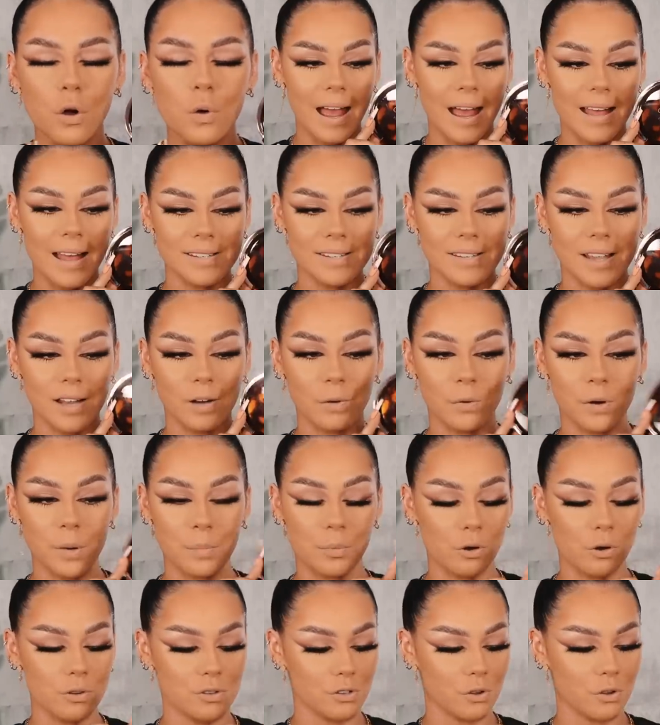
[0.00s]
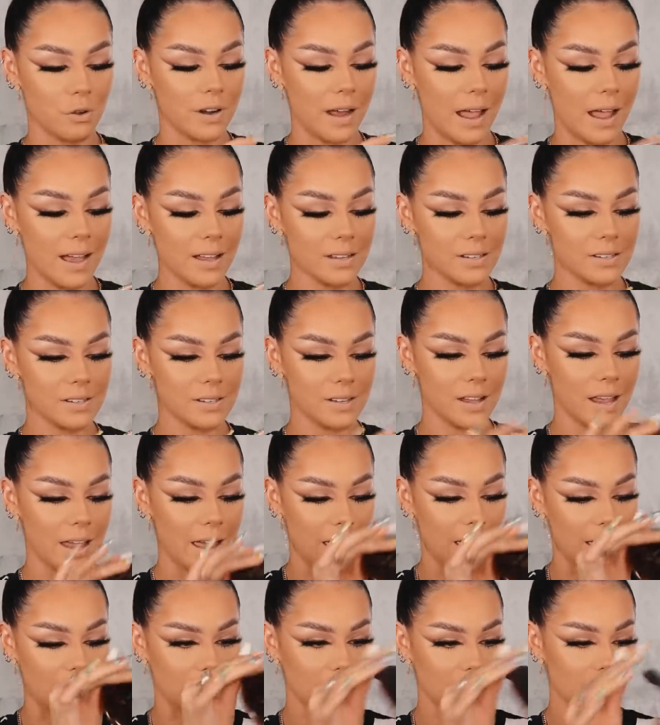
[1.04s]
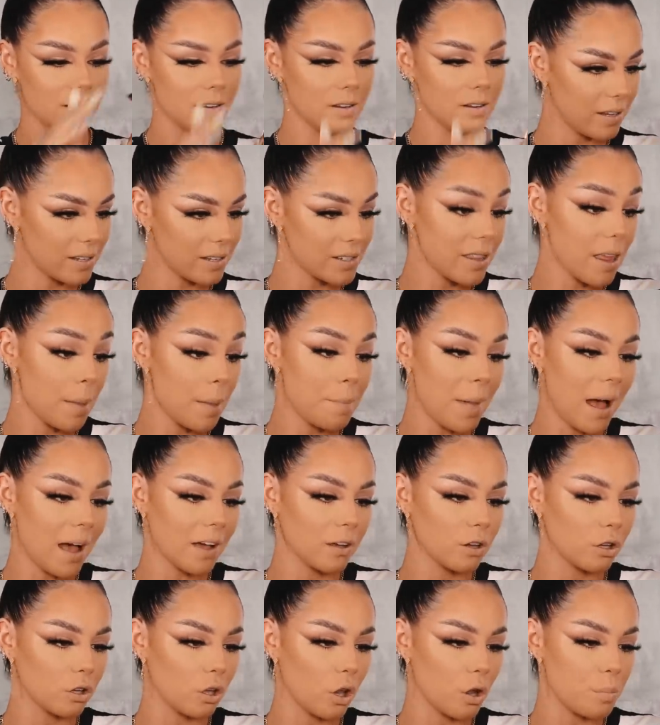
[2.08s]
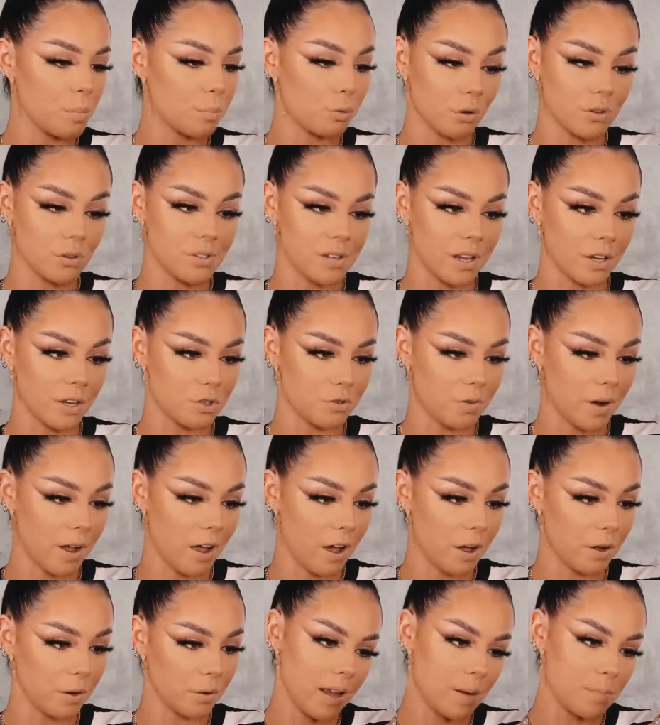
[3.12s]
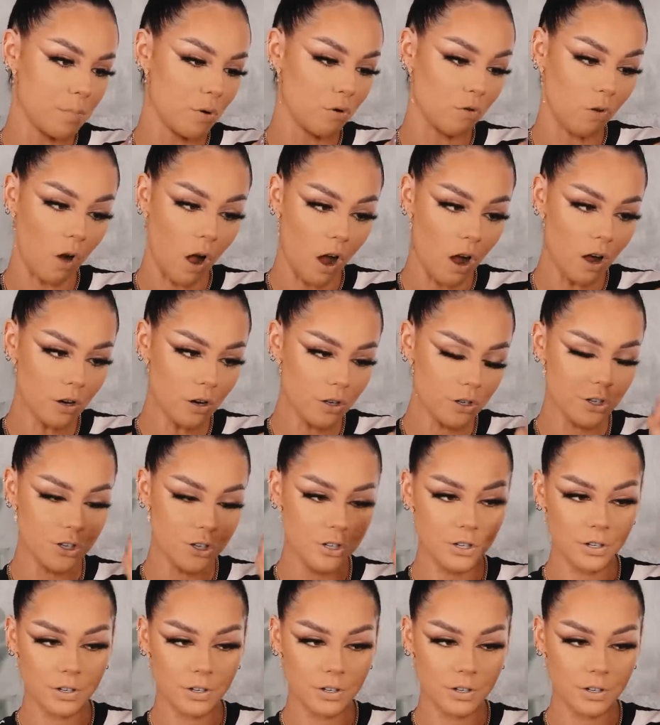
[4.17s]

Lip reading: Estee Lauder Bronze Goddess in, this is their Matte and Glow Bronzing Trio in Mirage.